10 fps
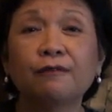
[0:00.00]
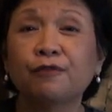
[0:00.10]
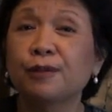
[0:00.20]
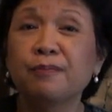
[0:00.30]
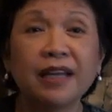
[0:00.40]

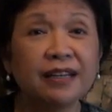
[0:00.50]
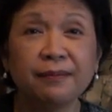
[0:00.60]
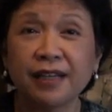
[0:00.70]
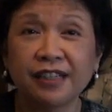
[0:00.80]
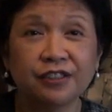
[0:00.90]
for many,
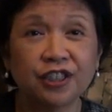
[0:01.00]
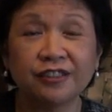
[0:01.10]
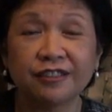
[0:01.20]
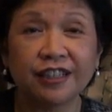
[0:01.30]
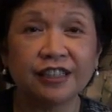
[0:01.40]
many
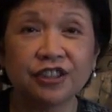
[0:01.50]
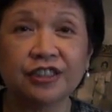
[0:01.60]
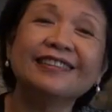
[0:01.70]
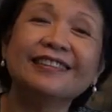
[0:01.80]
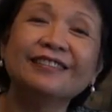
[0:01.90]
generations.